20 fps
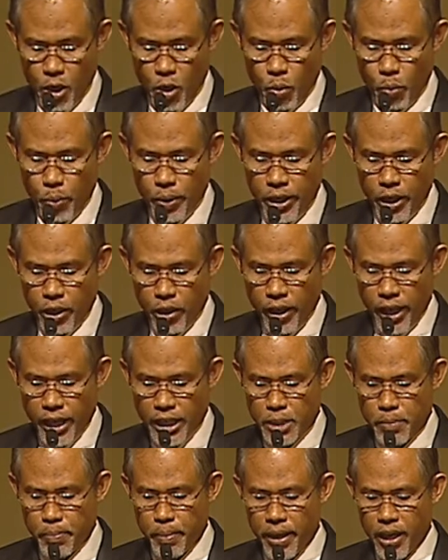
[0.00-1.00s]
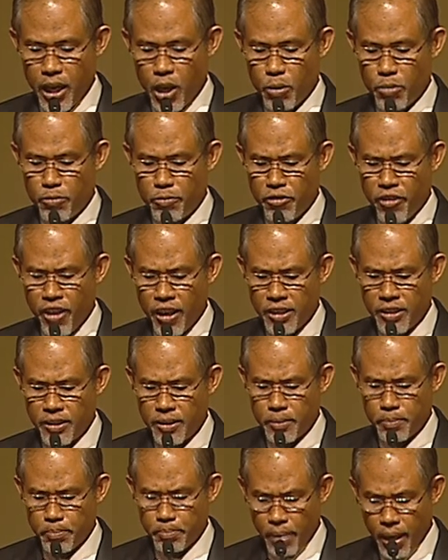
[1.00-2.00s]
We cannot expect our
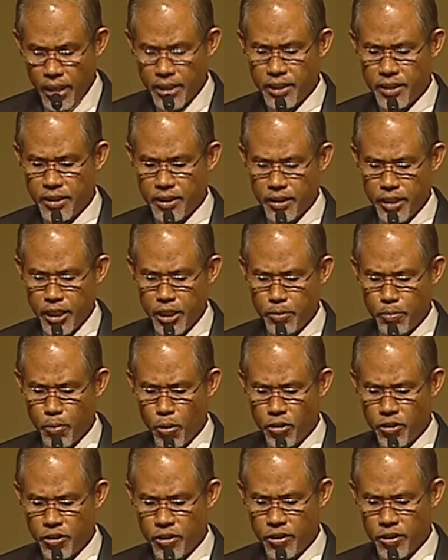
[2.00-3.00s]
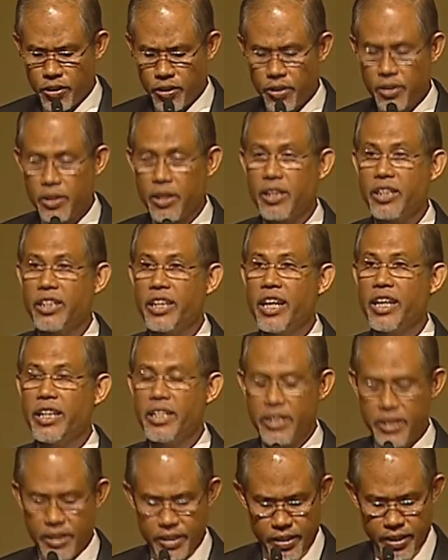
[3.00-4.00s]
fast, past responses
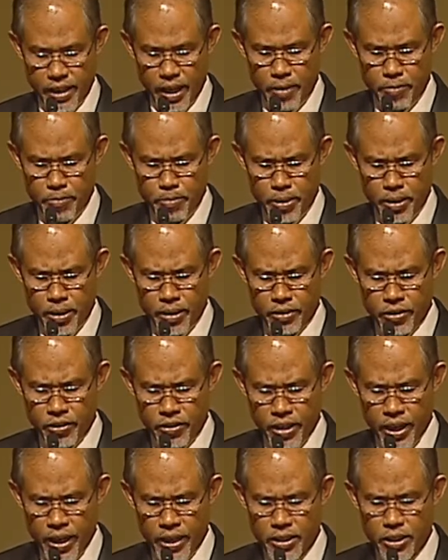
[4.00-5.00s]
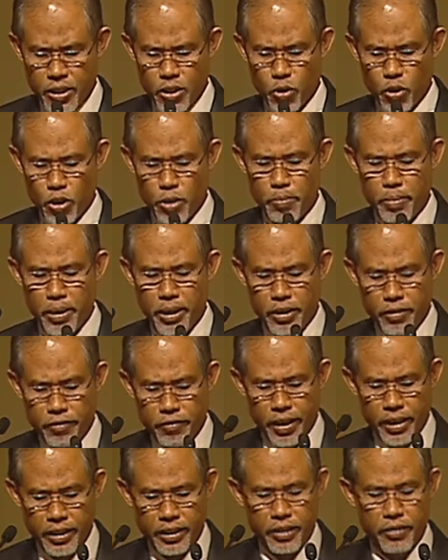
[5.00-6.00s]
against cyber threats to remain
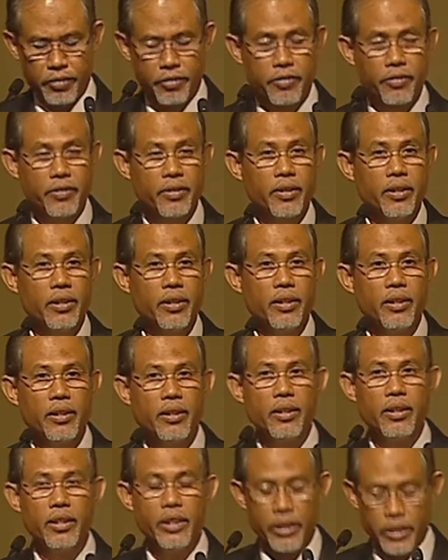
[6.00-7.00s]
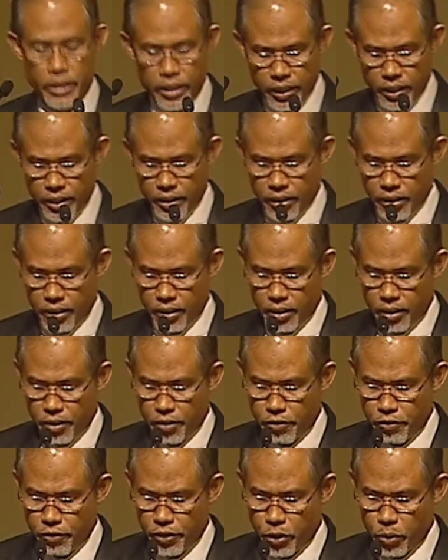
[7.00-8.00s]
effective. Indeed,
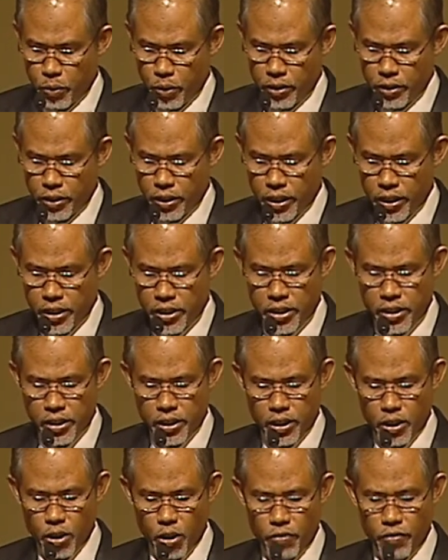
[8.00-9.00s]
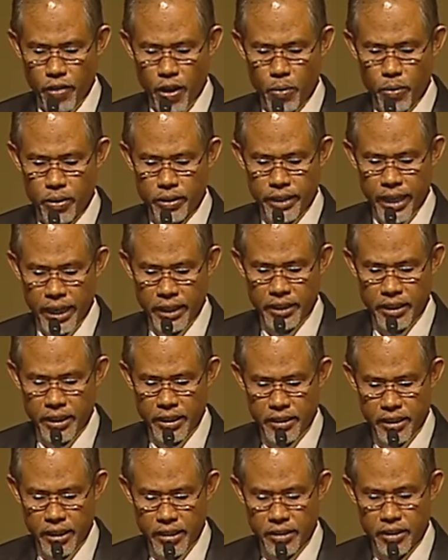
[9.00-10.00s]
frequent rehearsal of our
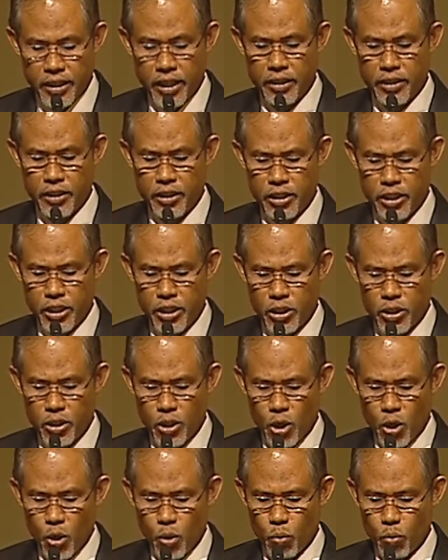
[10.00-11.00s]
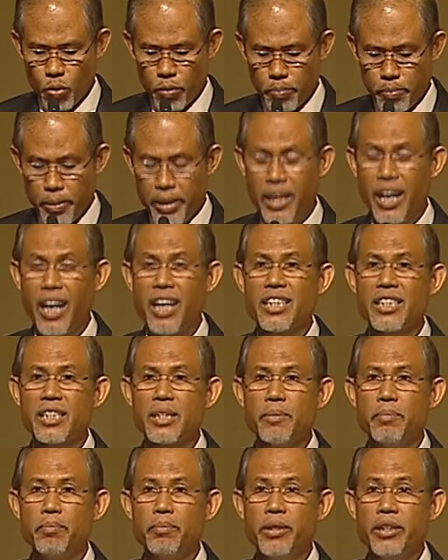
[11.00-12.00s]
tactics and strategies would make
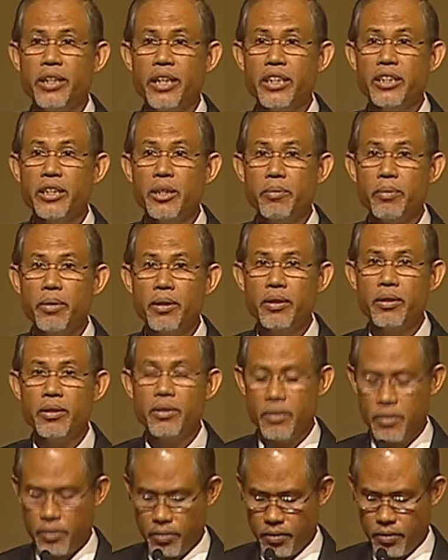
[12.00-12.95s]
us predictable,